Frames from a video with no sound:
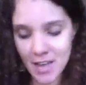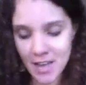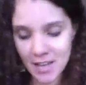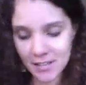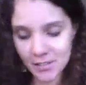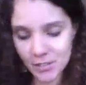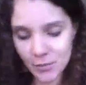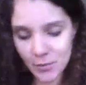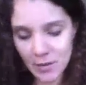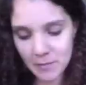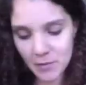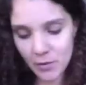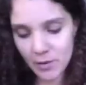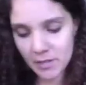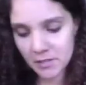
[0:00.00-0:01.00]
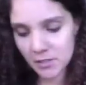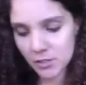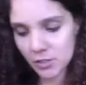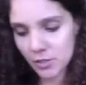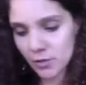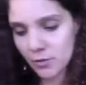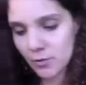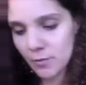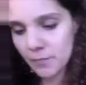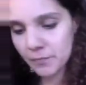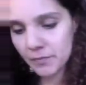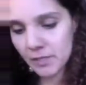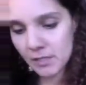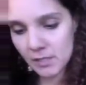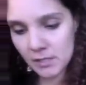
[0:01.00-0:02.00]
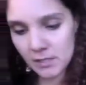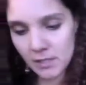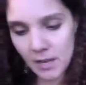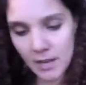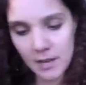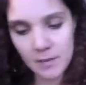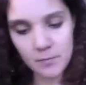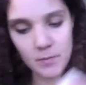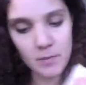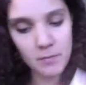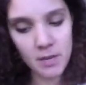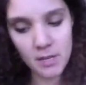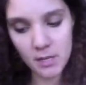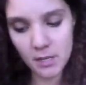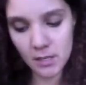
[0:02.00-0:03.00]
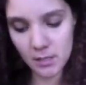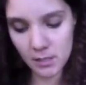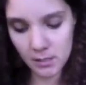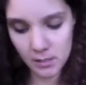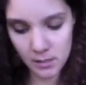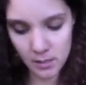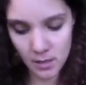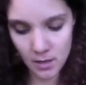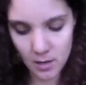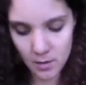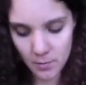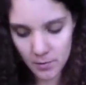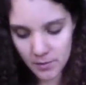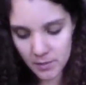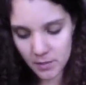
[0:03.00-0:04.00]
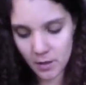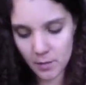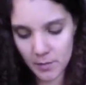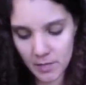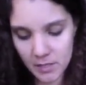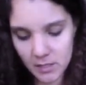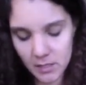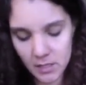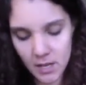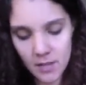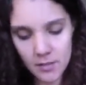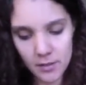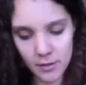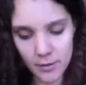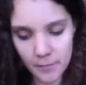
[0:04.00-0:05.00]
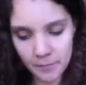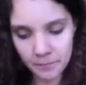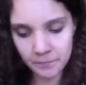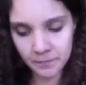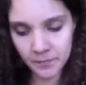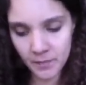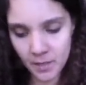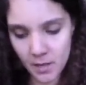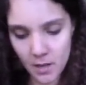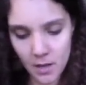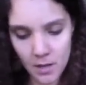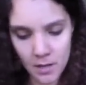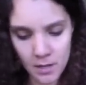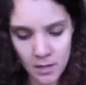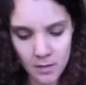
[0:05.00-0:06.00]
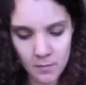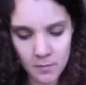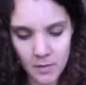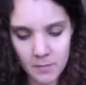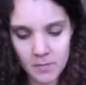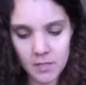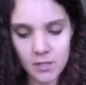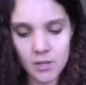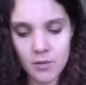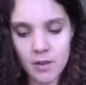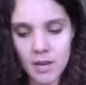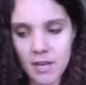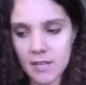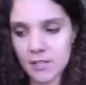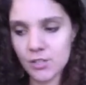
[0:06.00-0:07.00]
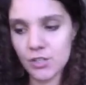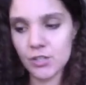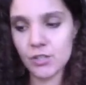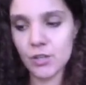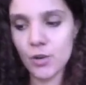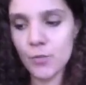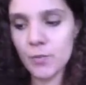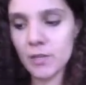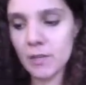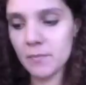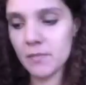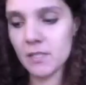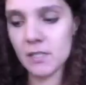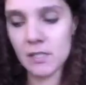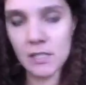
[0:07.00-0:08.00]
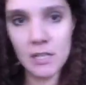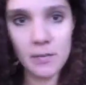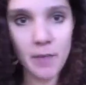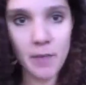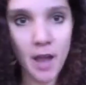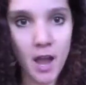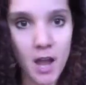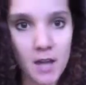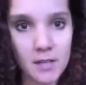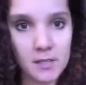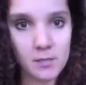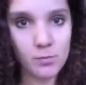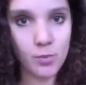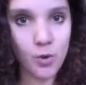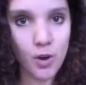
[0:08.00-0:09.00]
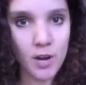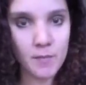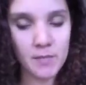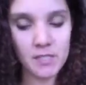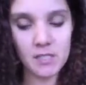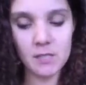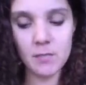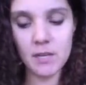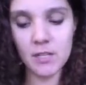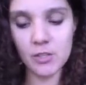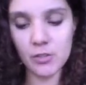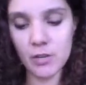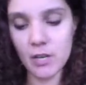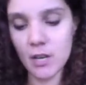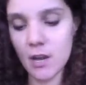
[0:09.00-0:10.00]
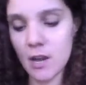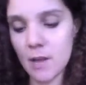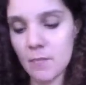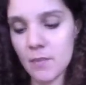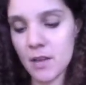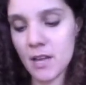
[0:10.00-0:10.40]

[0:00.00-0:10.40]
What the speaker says: And so what I'm going to do, since I'm making this, I want this all mixed together, I'm going to go ahead and just open up these tea bags and pour them into the measuring cup.